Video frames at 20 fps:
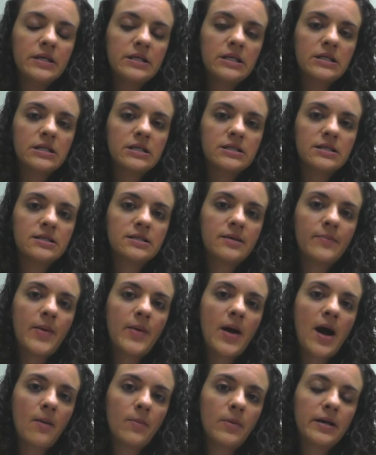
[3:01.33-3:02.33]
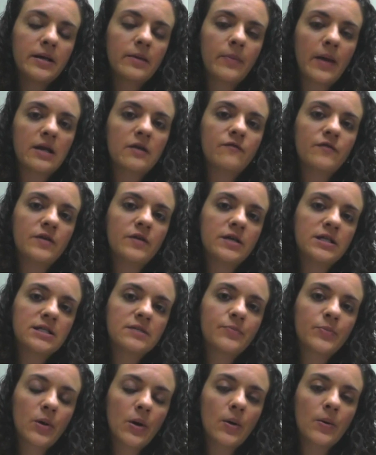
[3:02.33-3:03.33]
to me that this is a public
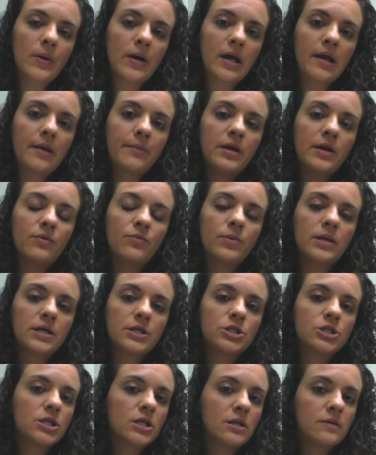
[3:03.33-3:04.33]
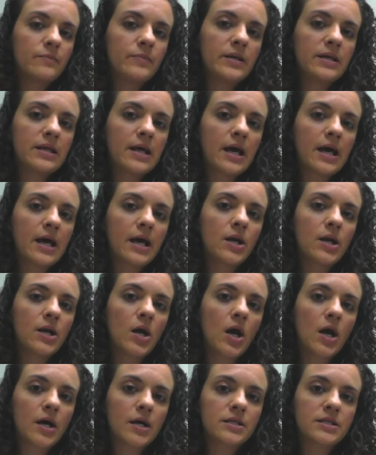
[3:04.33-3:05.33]
benefits program. It really shouldn't be that
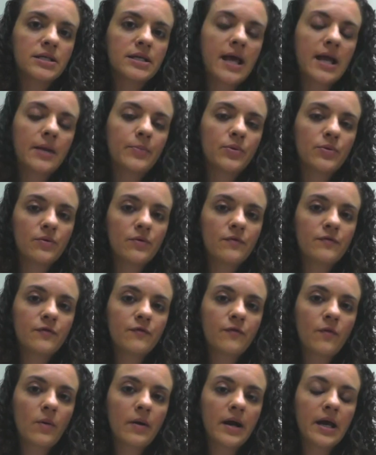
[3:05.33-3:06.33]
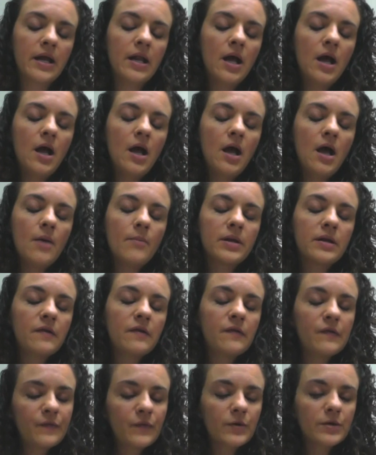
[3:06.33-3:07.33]
hard to get approved for it. But
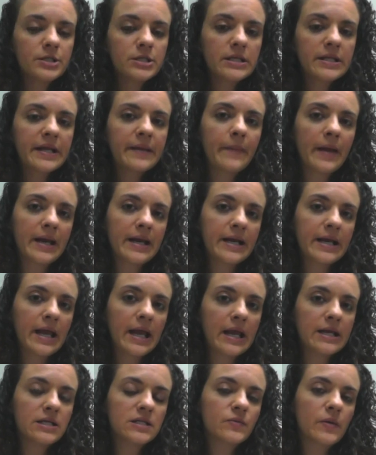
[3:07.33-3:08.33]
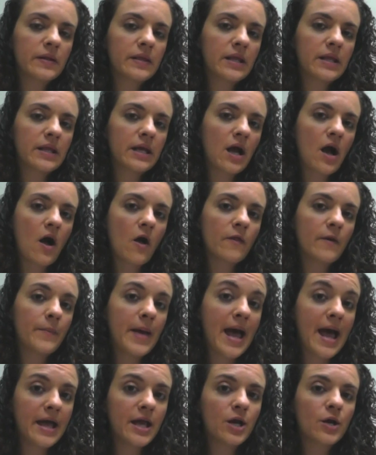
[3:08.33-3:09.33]
unfortunately, Medicaid is what they call the
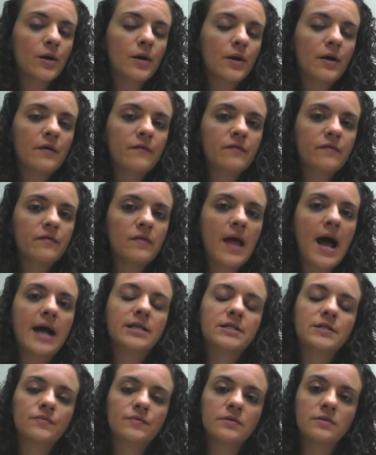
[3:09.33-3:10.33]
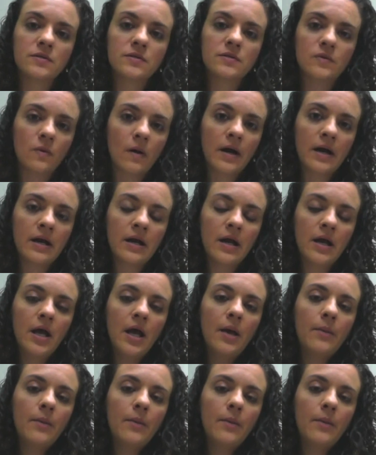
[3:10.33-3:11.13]
payer of last resort,